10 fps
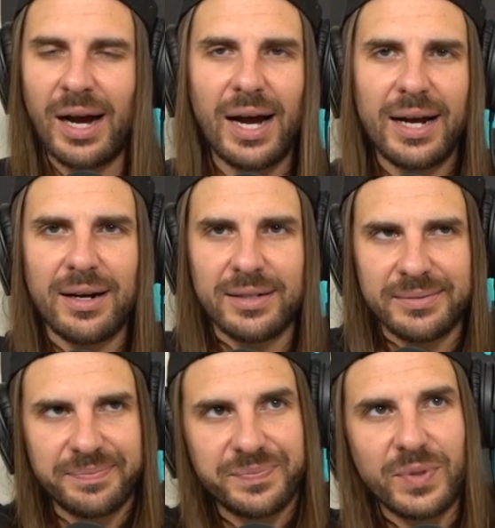higher
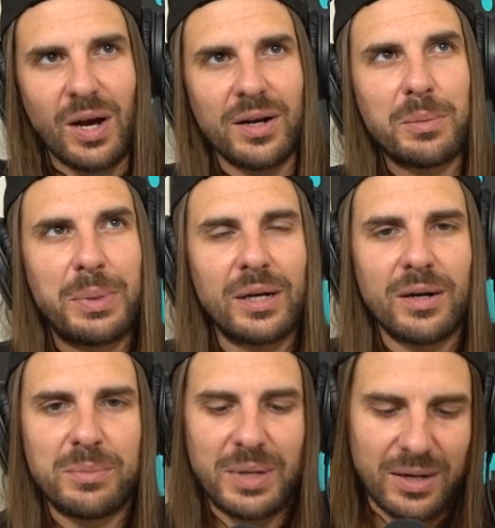and on to bigger
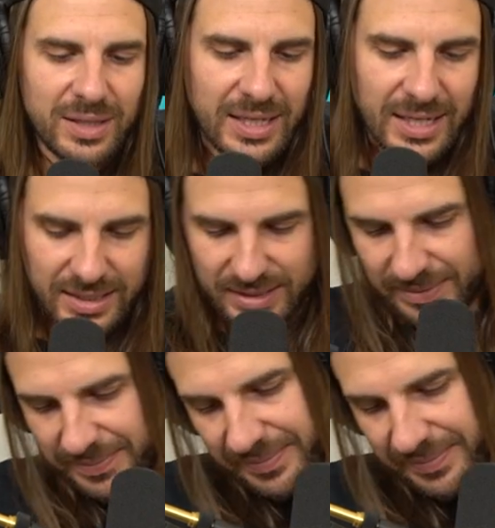and better things.